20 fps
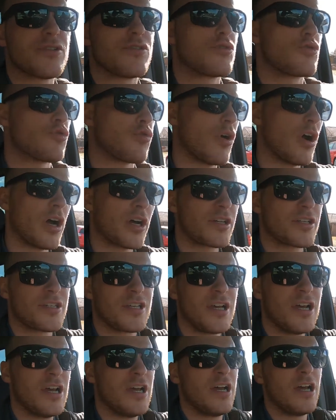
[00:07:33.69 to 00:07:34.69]
trucks,
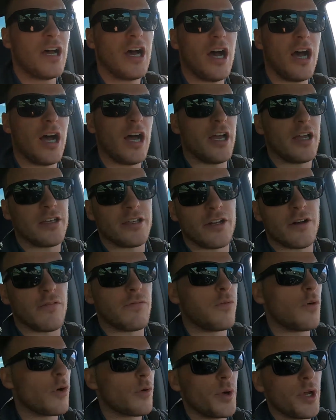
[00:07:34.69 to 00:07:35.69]

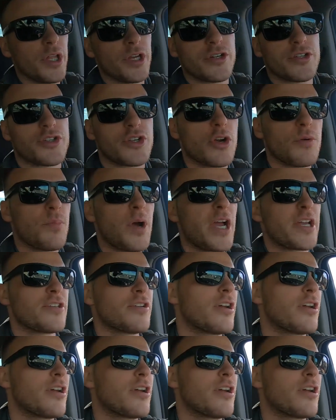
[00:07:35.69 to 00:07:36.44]
four-wheelers, dirt bikes.